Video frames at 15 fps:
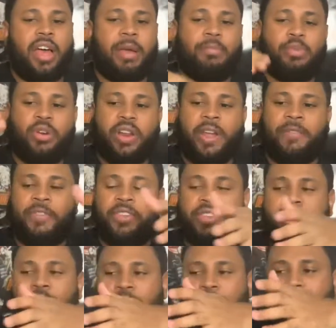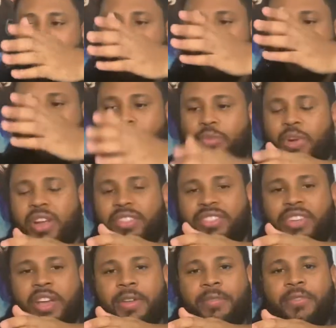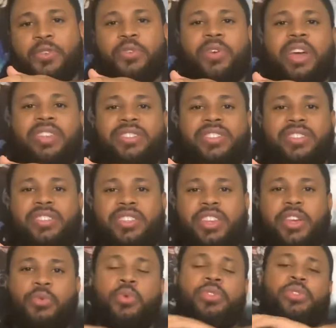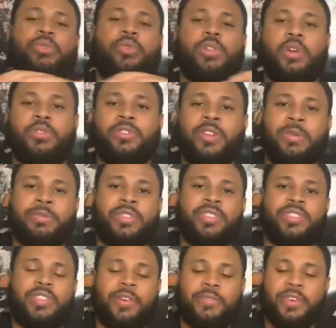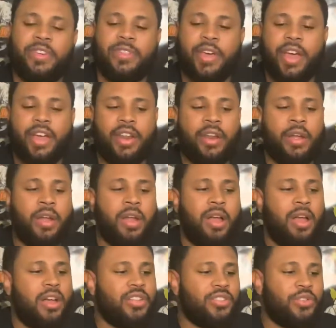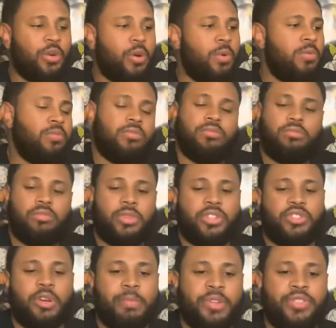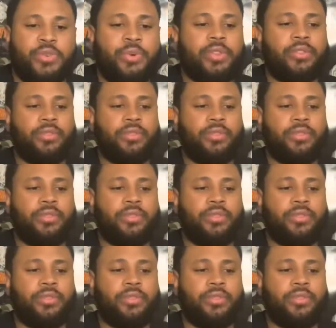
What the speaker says: put everything right here on the right side for you guys to see. We'll do close-ups and stuff like that. So let's jump into it.